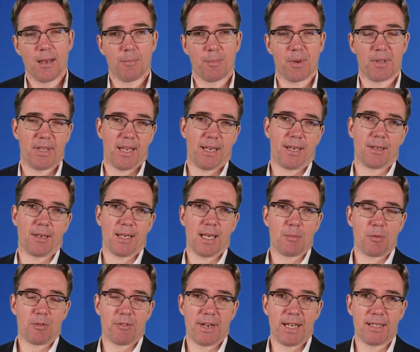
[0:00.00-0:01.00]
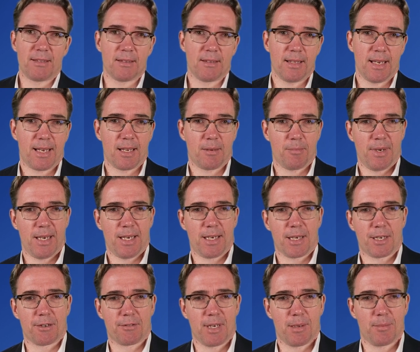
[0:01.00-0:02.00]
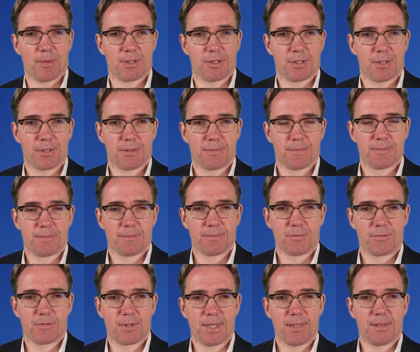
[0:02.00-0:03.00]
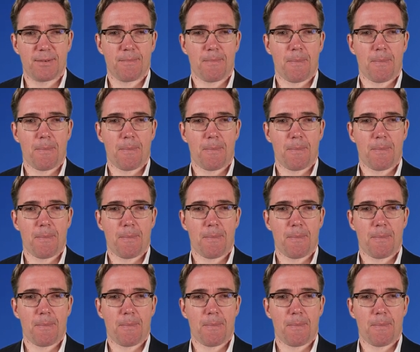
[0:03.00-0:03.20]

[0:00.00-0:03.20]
but they collaborate and they can make agreements, right?